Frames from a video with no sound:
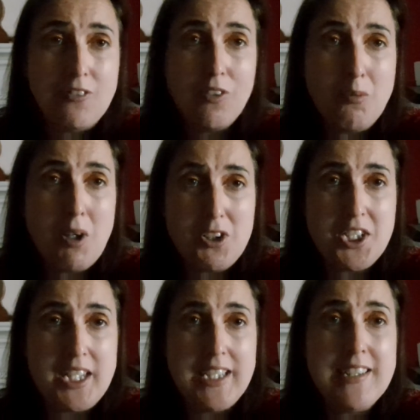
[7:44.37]
you for
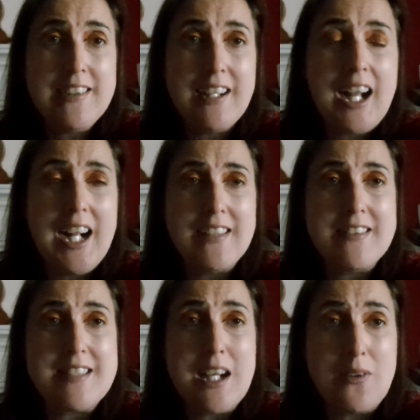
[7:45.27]
watching
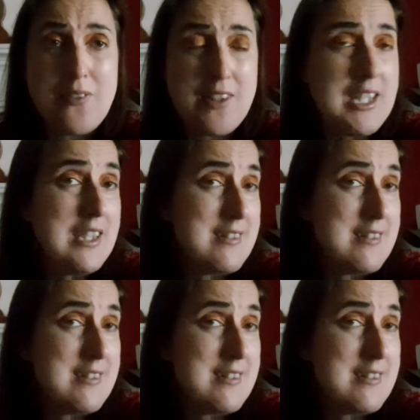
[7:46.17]
and I'll see you